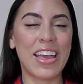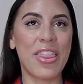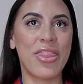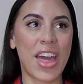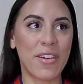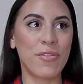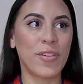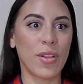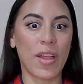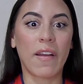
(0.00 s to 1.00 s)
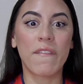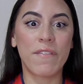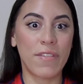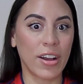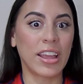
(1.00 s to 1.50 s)
then feel like
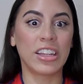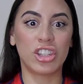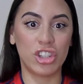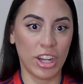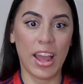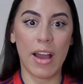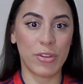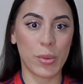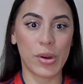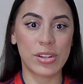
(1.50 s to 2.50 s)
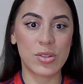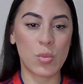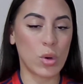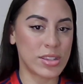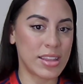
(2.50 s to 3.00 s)
fucking shit afterwards
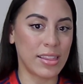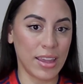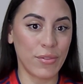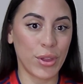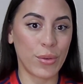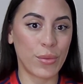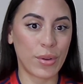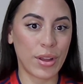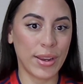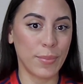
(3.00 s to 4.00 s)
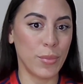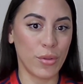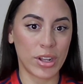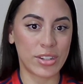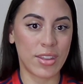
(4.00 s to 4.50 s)
once they leave you and move
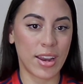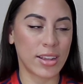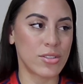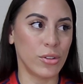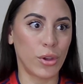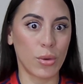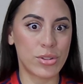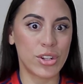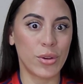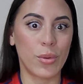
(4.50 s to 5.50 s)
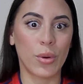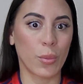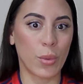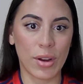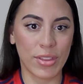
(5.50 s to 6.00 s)
on to the next or ghost you or
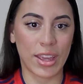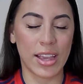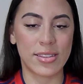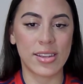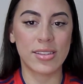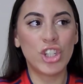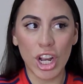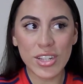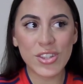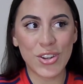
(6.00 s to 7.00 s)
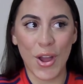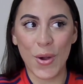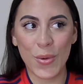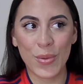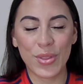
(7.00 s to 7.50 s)
whatever the case is. Just
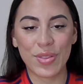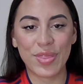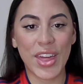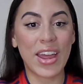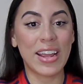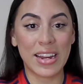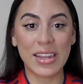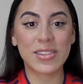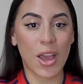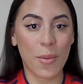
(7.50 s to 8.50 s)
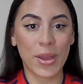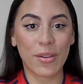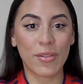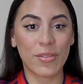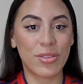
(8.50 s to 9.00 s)
know that it is coming
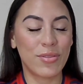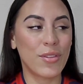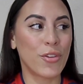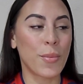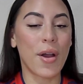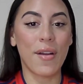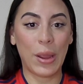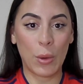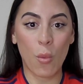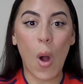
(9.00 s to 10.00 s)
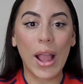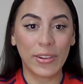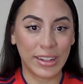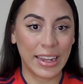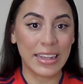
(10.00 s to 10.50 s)
from a
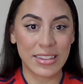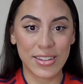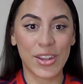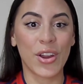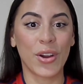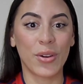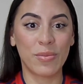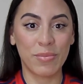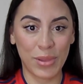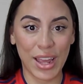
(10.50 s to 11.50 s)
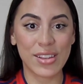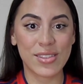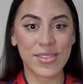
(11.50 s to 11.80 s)
wildly insecure place